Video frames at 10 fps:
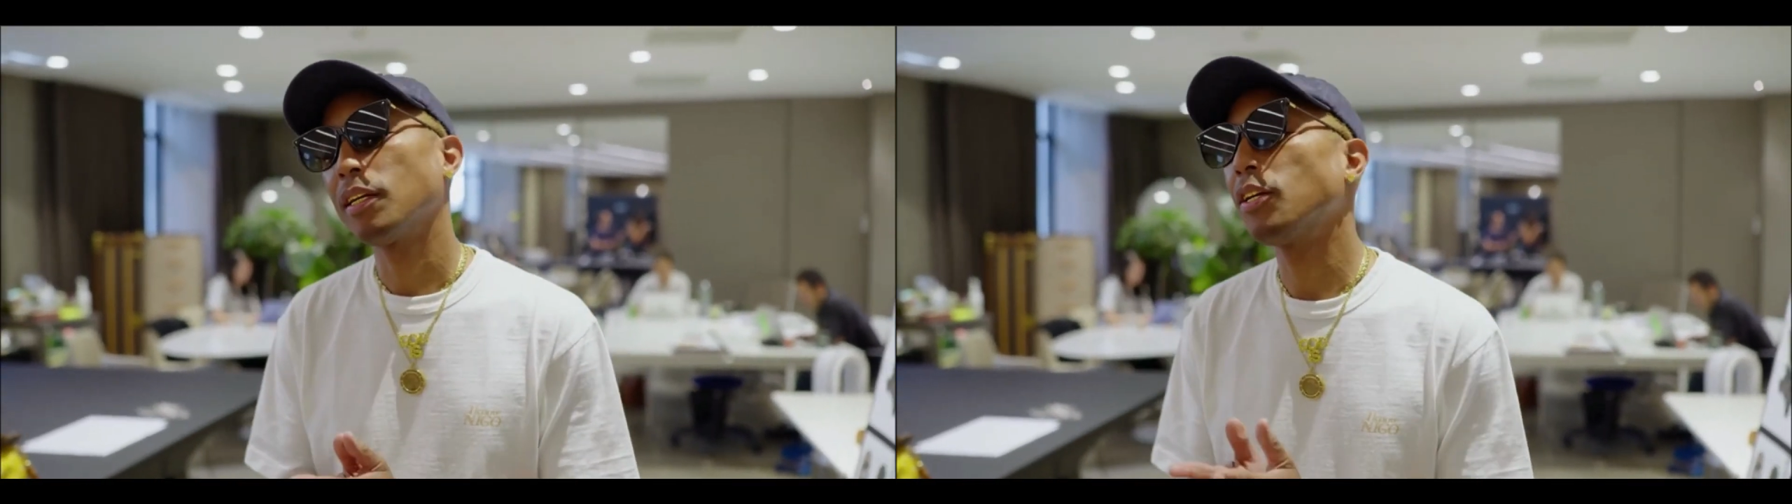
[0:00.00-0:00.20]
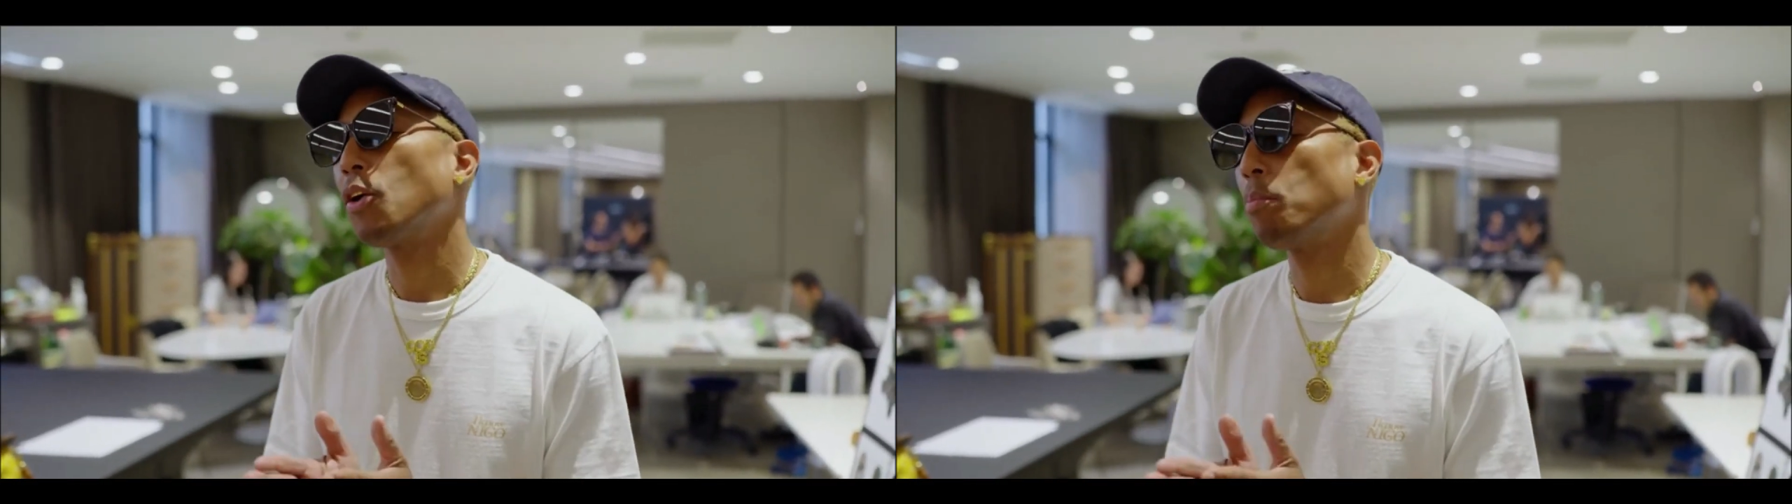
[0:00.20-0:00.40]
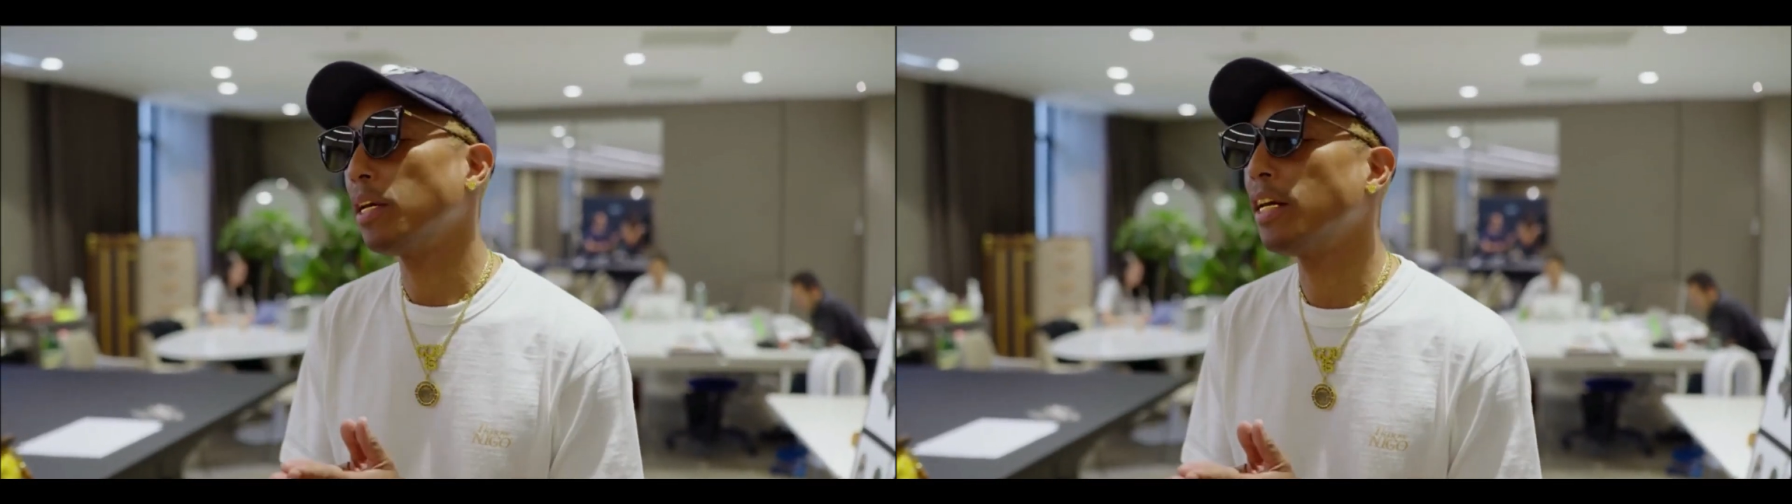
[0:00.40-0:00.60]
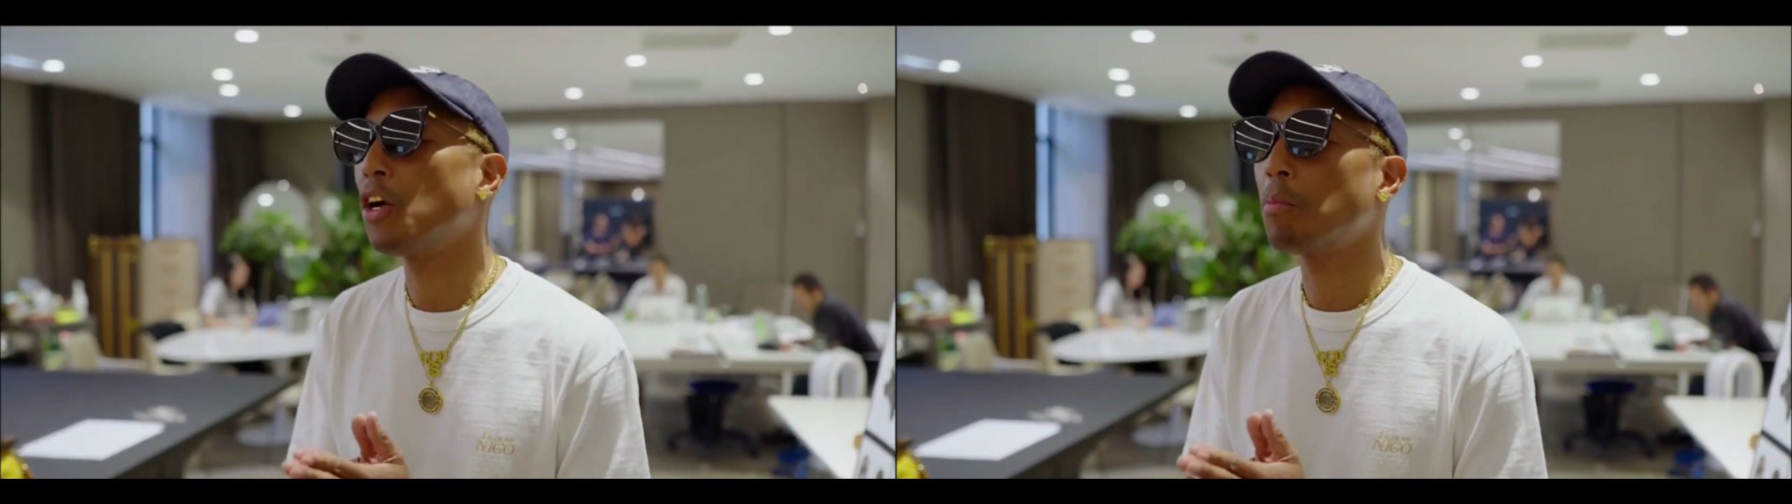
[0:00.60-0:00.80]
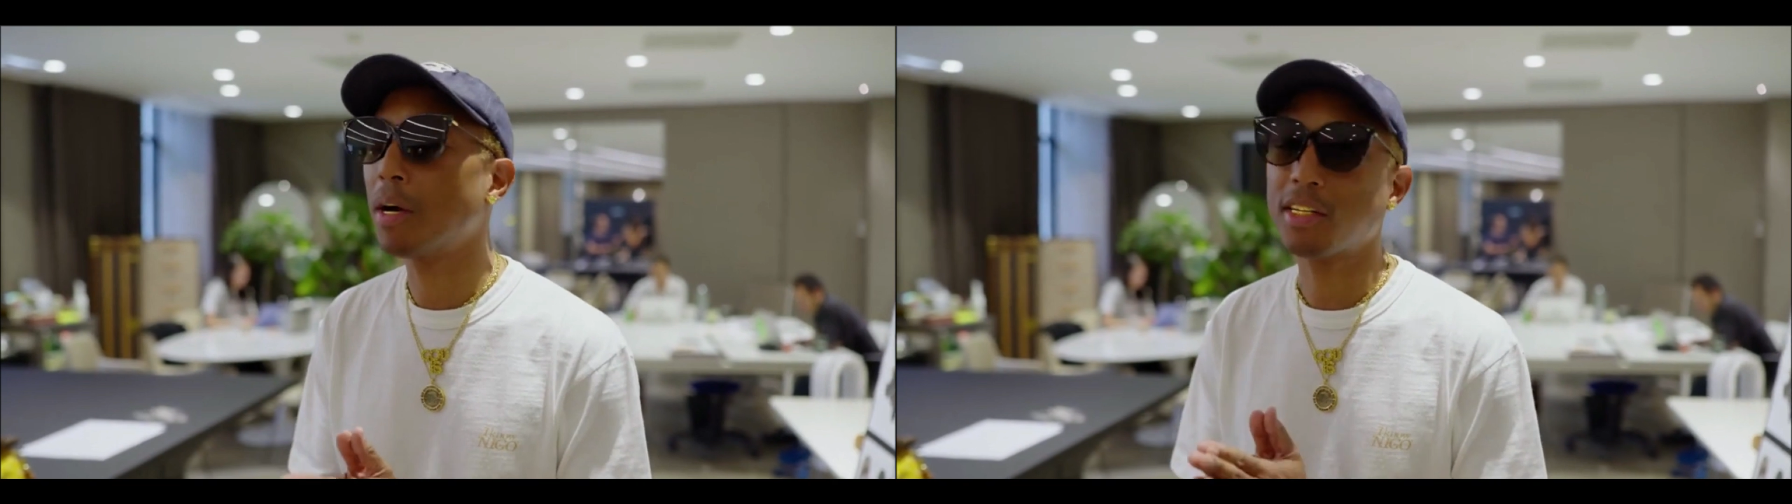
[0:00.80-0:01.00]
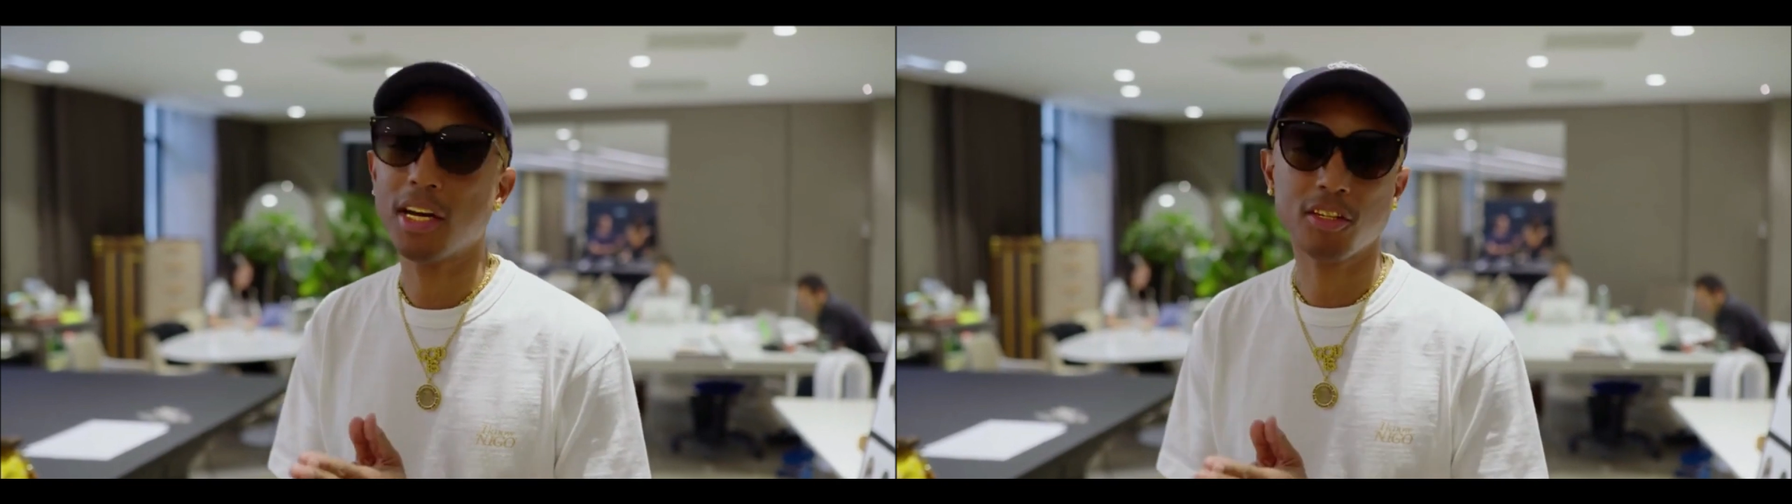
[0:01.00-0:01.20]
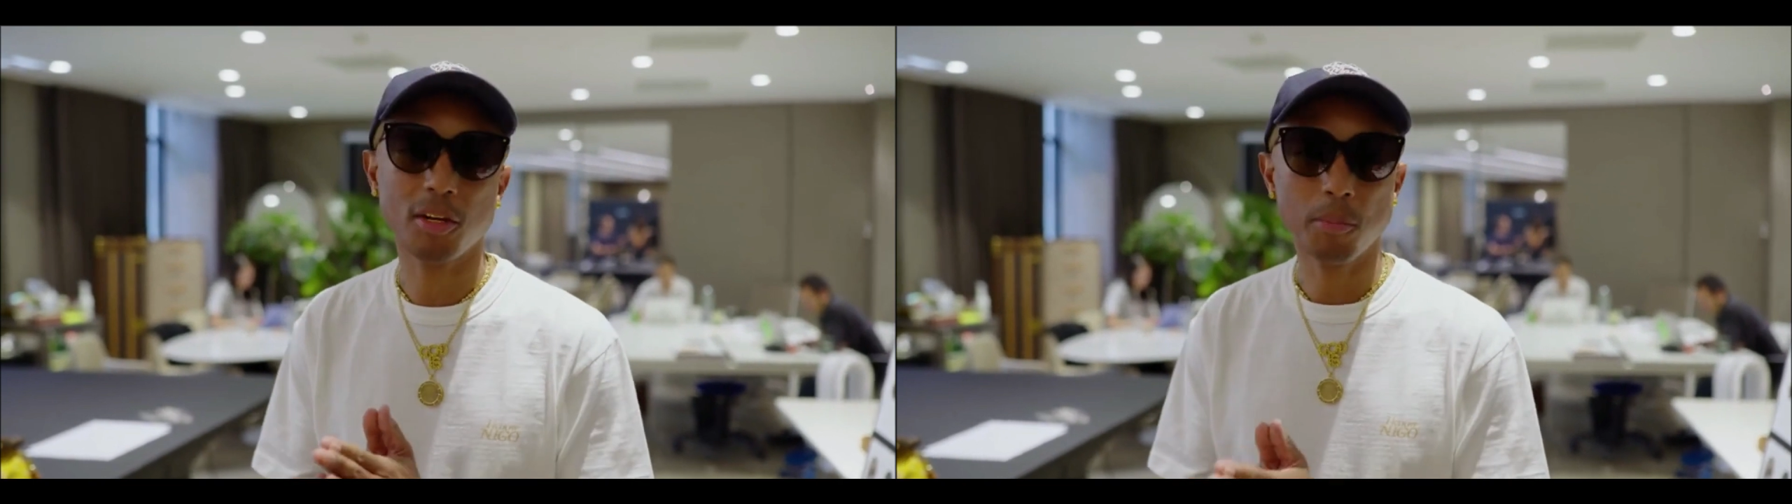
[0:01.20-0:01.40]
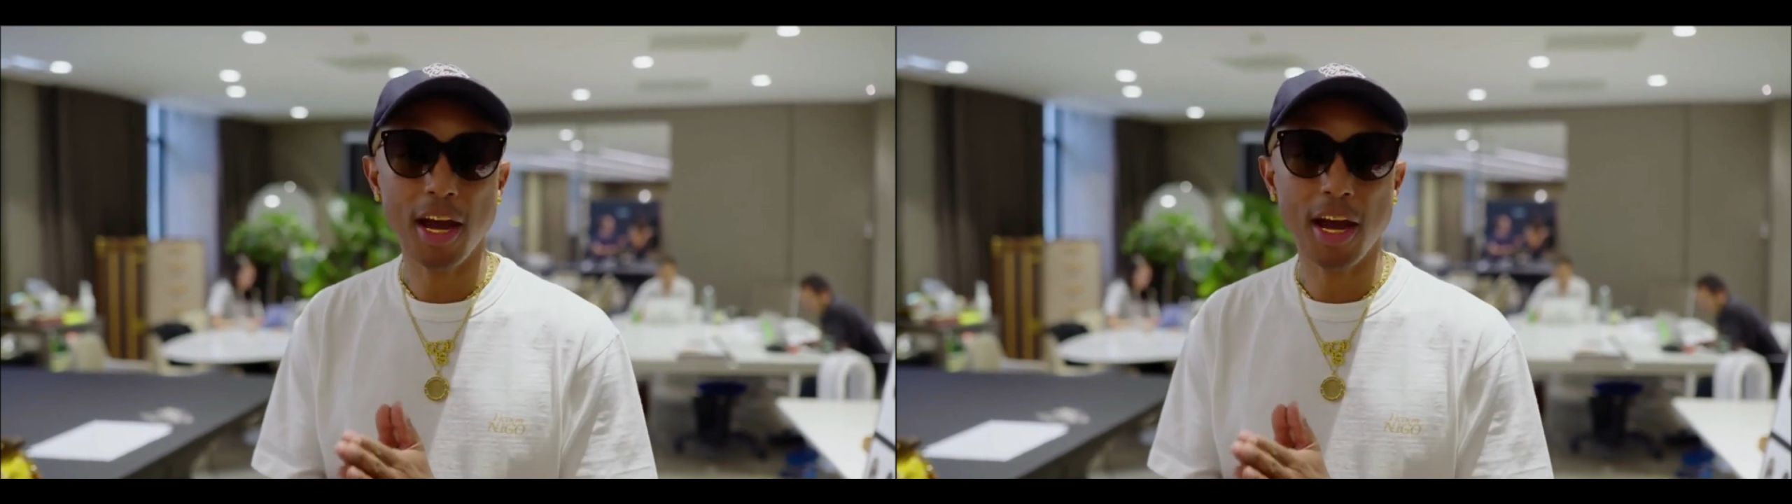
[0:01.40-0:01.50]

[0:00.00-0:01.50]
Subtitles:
you know, beating on my chest or